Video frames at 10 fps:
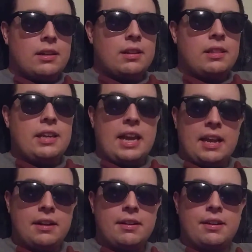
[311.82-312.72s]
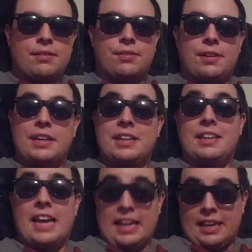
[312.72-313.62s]
the end of a freaking
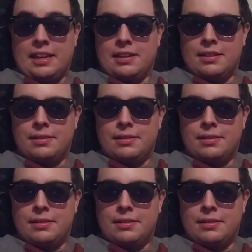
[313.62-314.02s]
decade.